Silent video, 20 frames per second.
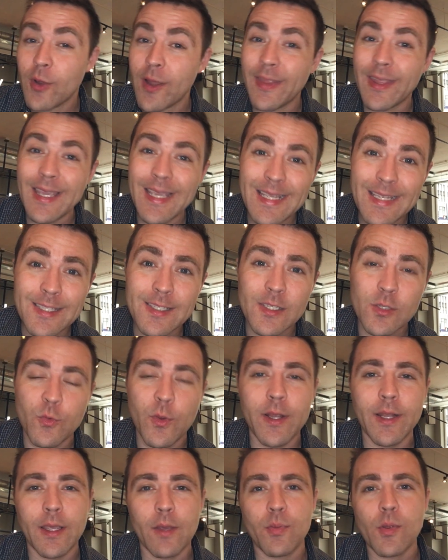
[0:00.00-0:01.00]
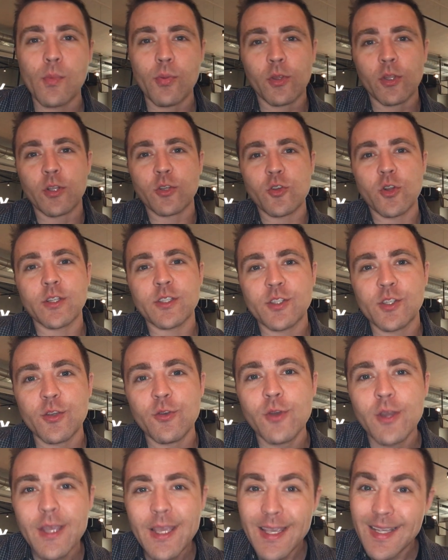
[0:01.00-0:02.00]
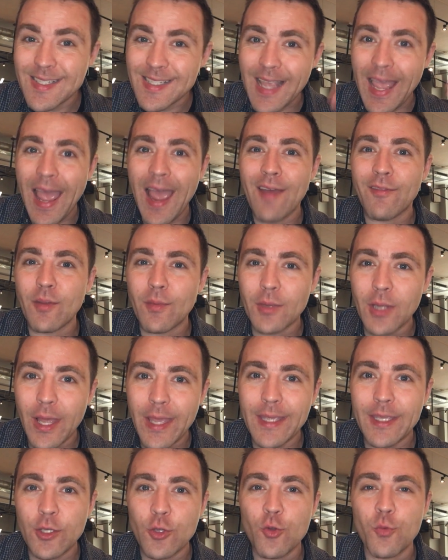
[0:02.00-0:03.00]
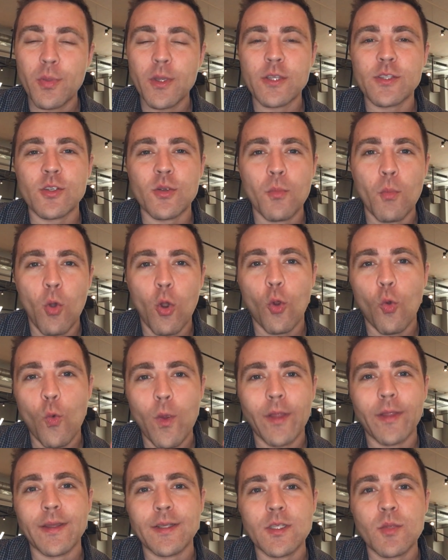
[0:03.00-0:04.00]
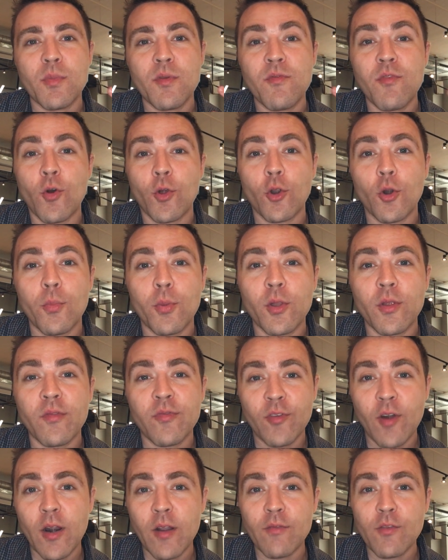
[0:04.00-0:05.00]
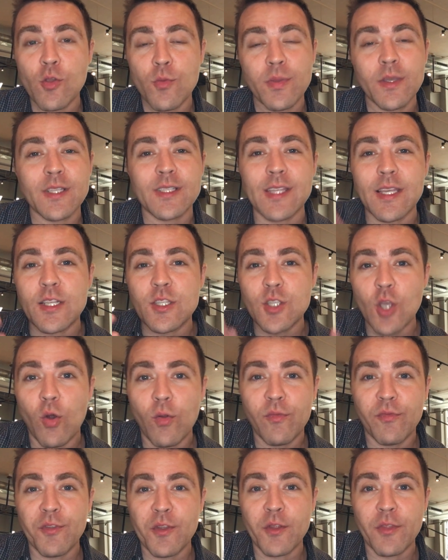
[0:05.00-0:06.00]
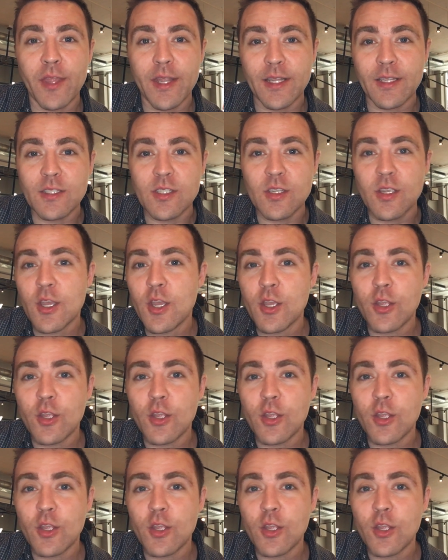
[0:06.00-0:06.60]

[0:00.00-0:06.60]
And the easiest way to get people to trust you is to have them like you, because they're more willing to be vulnerable in front of you because they don't feel that